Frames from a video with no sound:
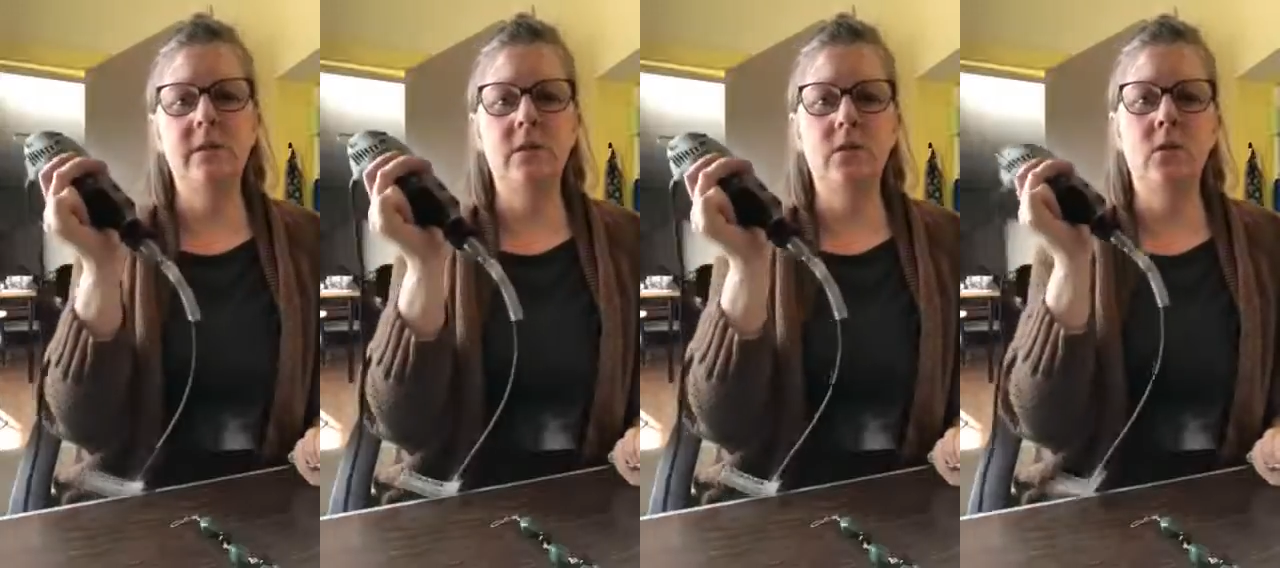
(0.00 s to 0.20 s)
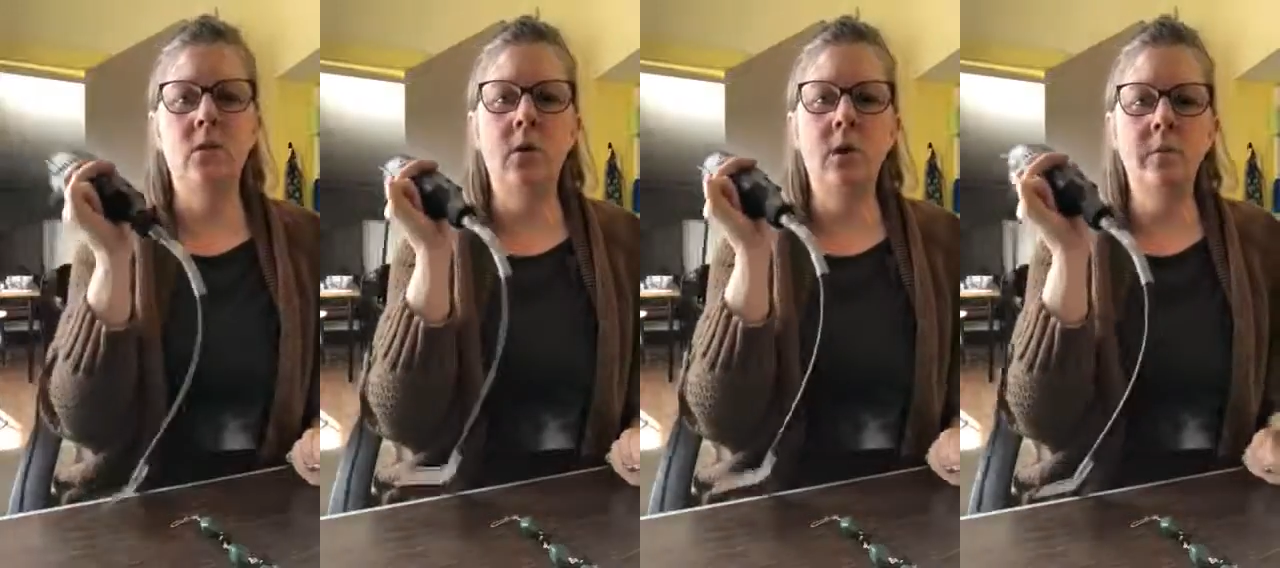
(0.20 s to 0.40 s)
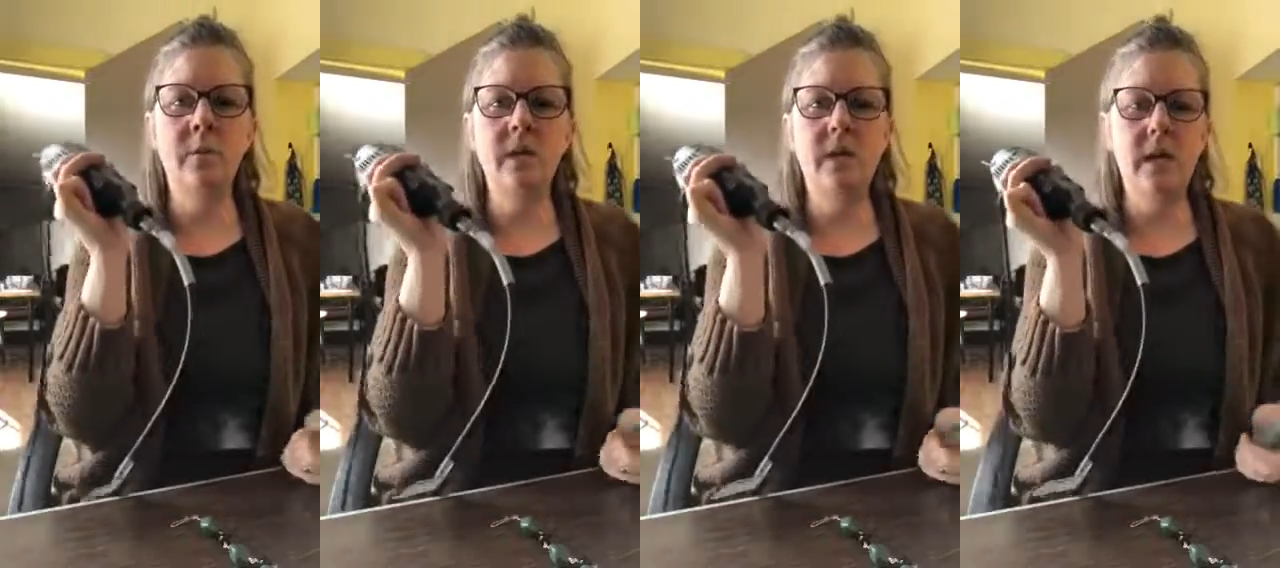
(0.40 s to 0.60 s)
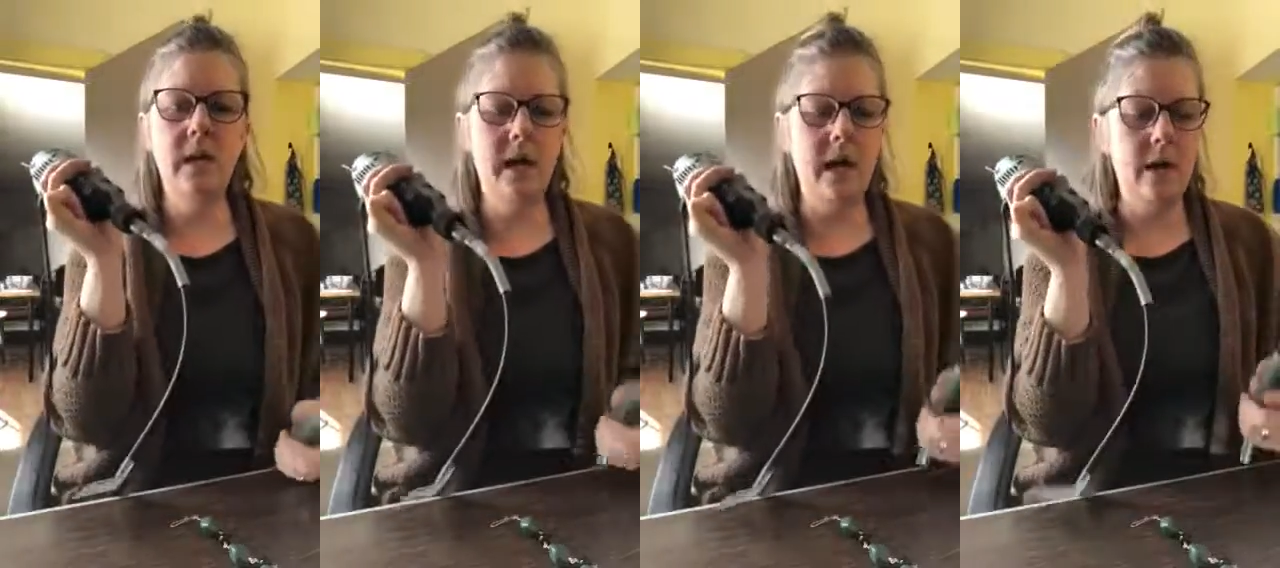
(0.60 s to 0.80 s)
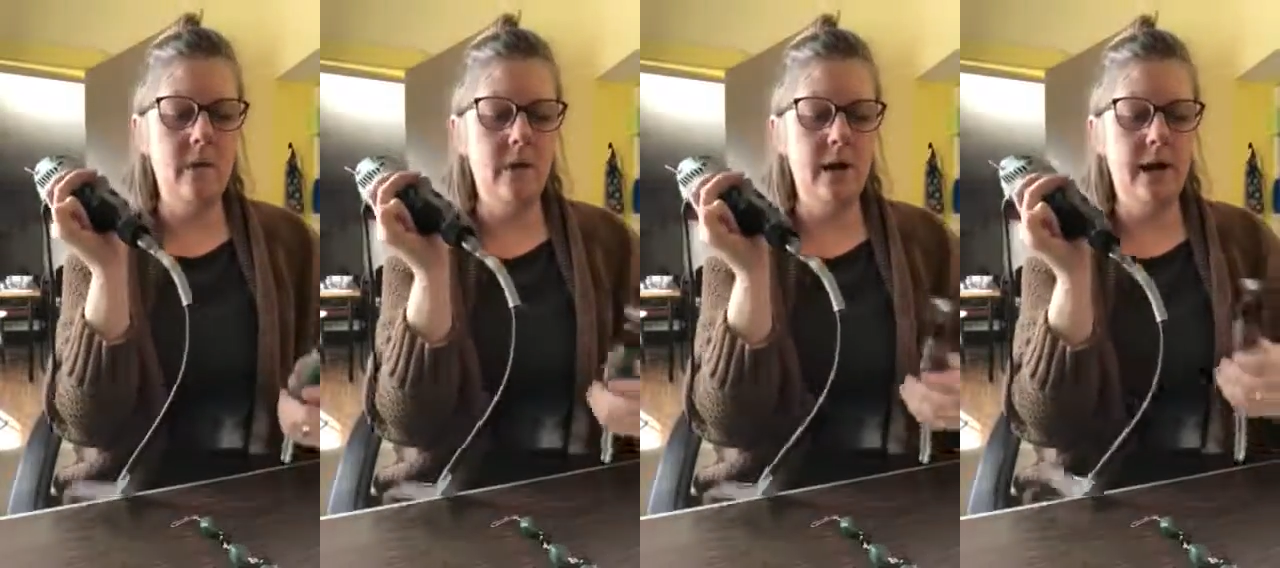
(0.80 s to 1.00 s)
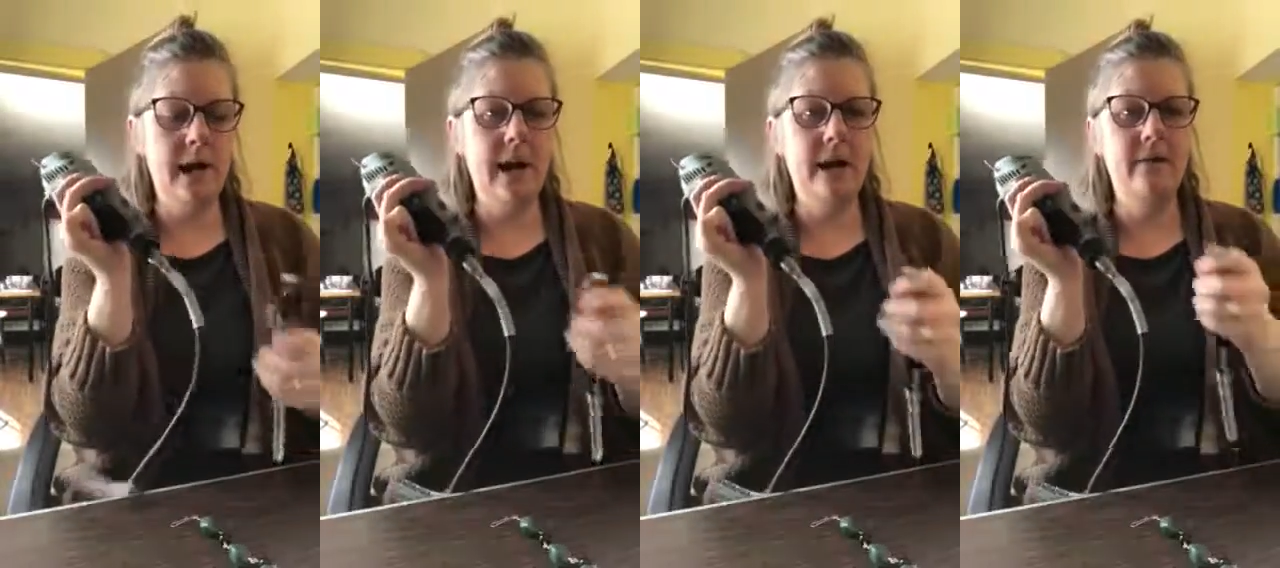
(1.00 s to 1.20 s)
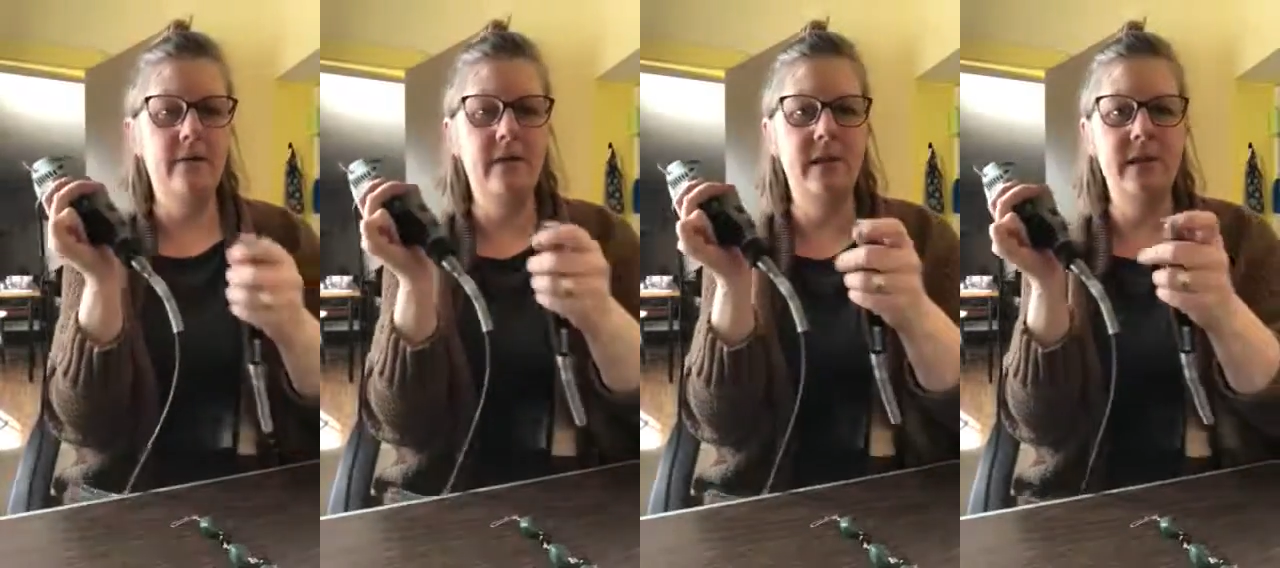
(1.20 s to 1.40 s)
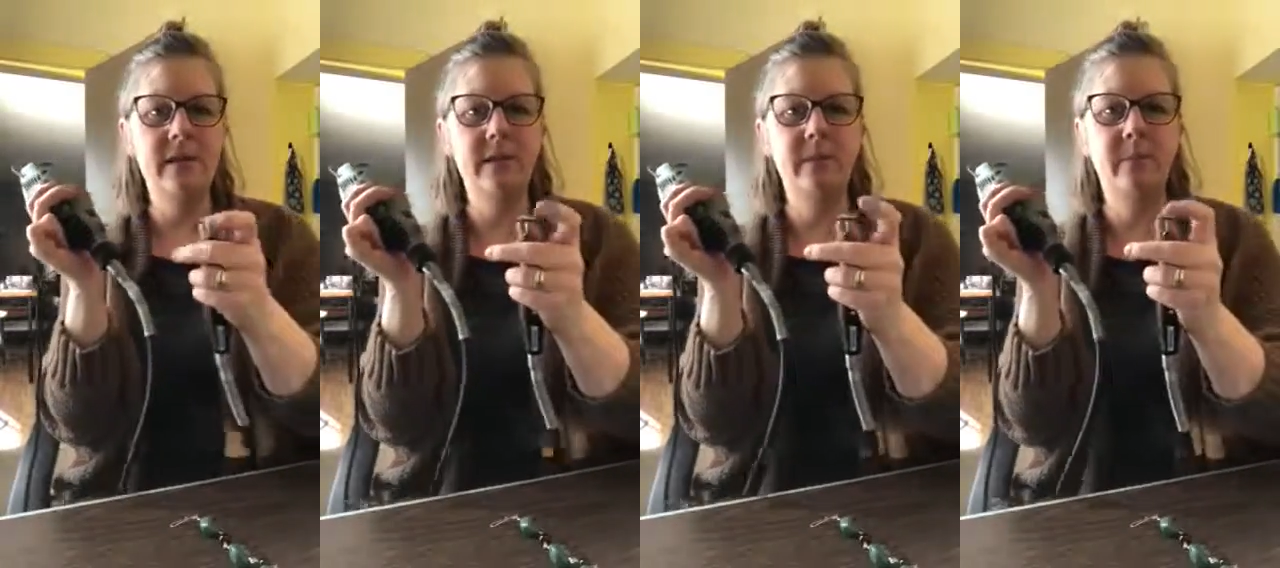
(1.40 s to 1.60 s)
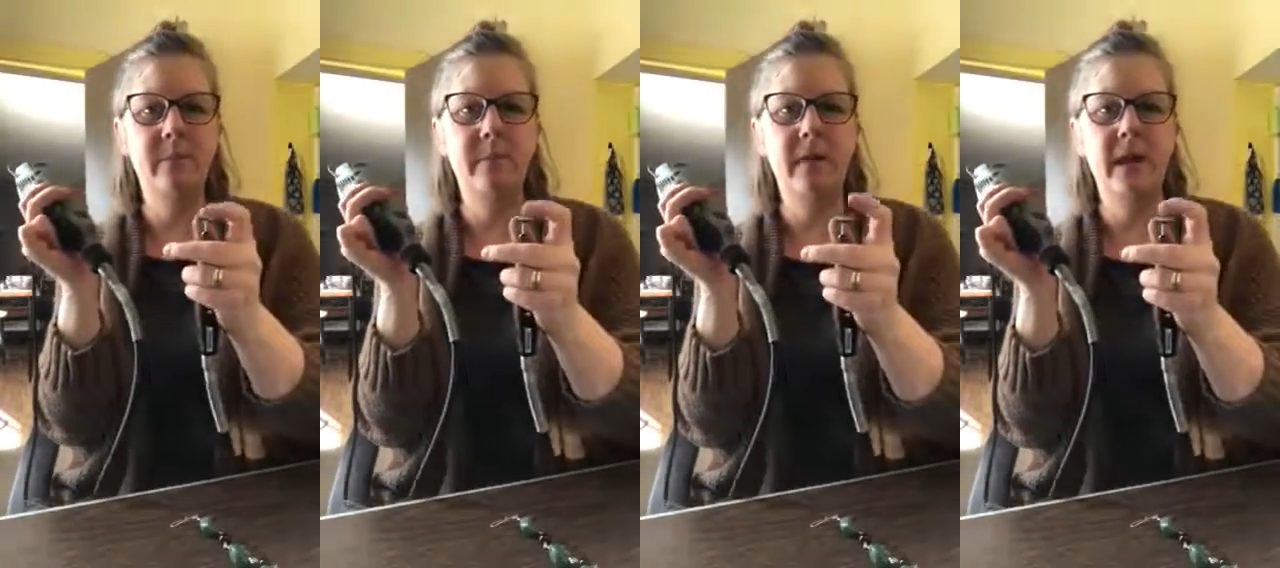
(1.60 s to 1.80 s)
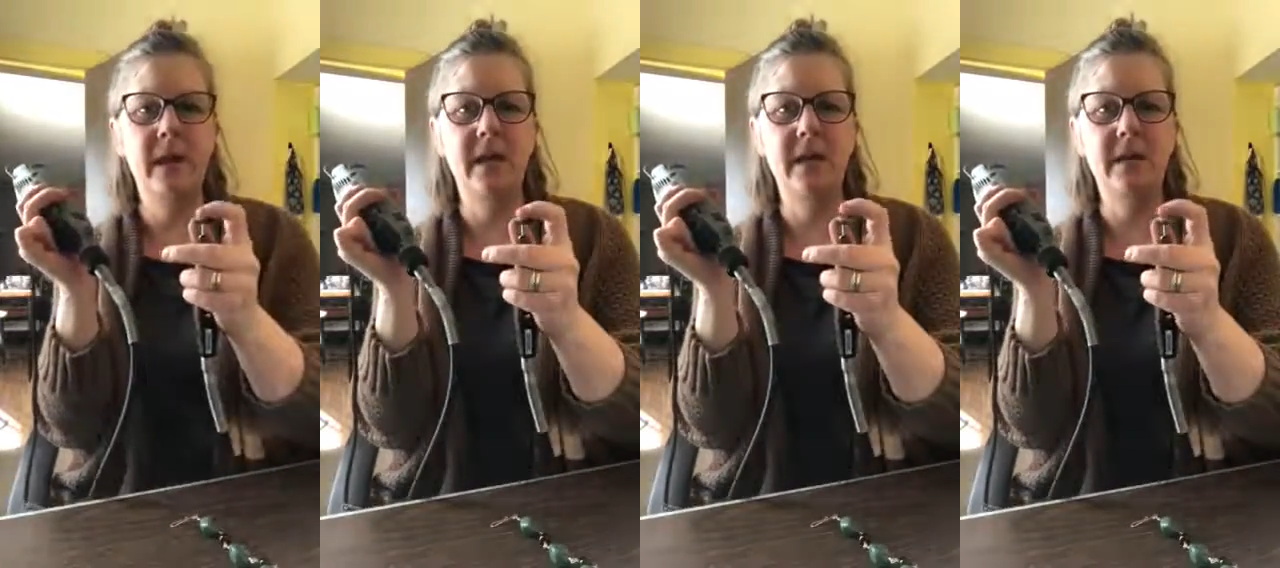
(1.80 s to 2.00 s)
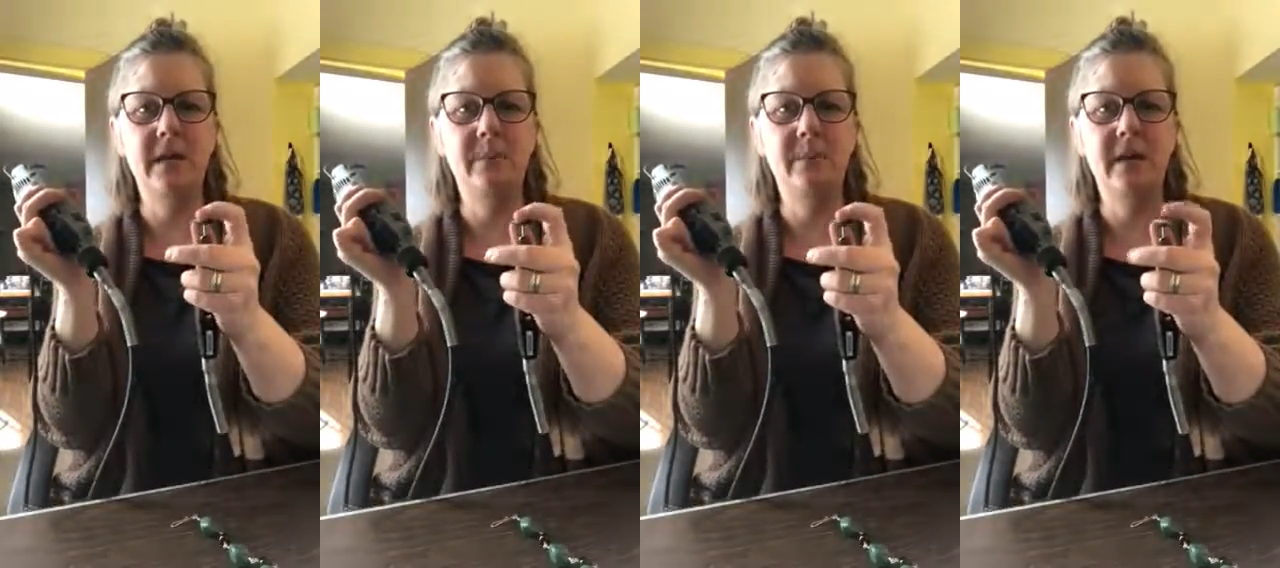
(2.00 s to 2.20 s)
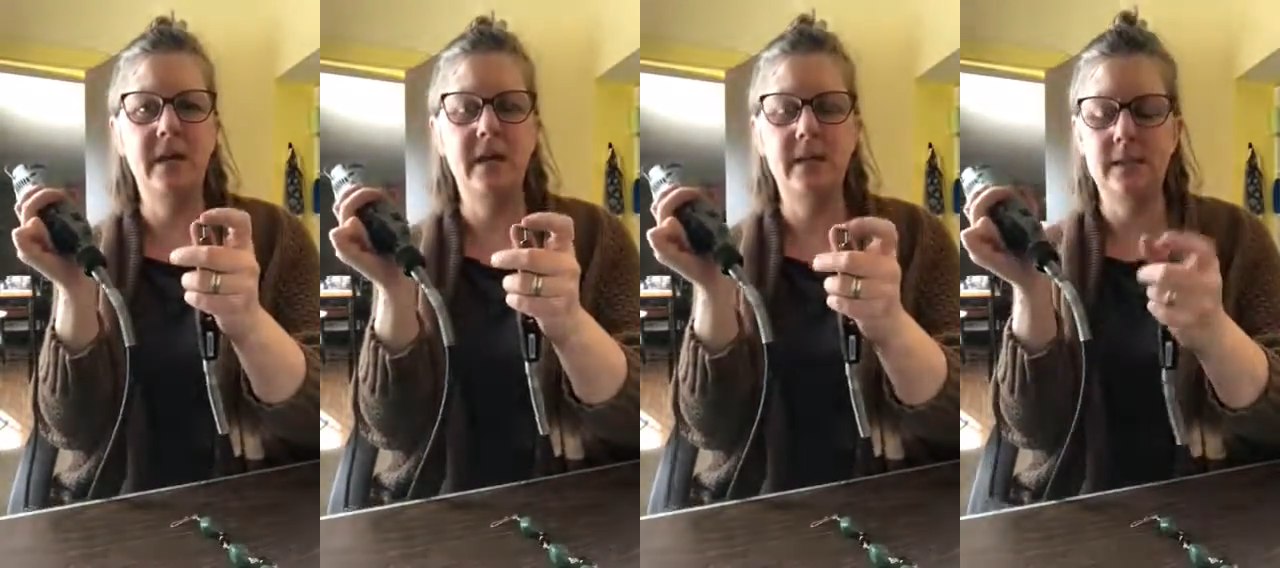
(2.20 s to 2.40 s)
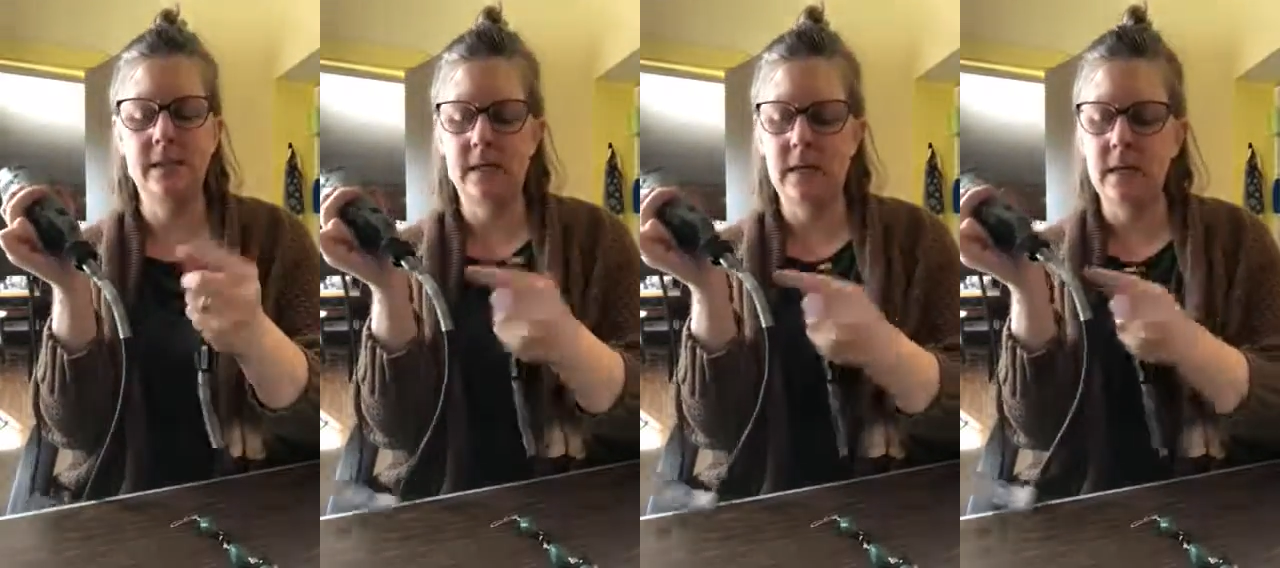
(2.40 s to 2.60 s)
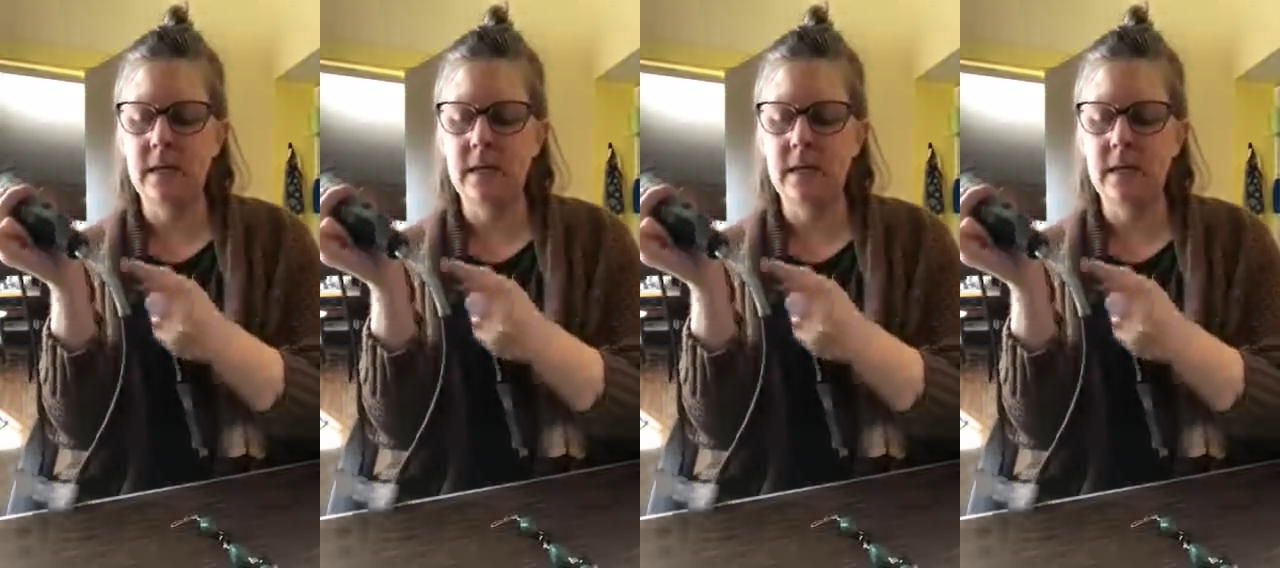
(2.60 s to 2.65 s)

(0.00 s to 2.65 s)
So normally I would have this bit piece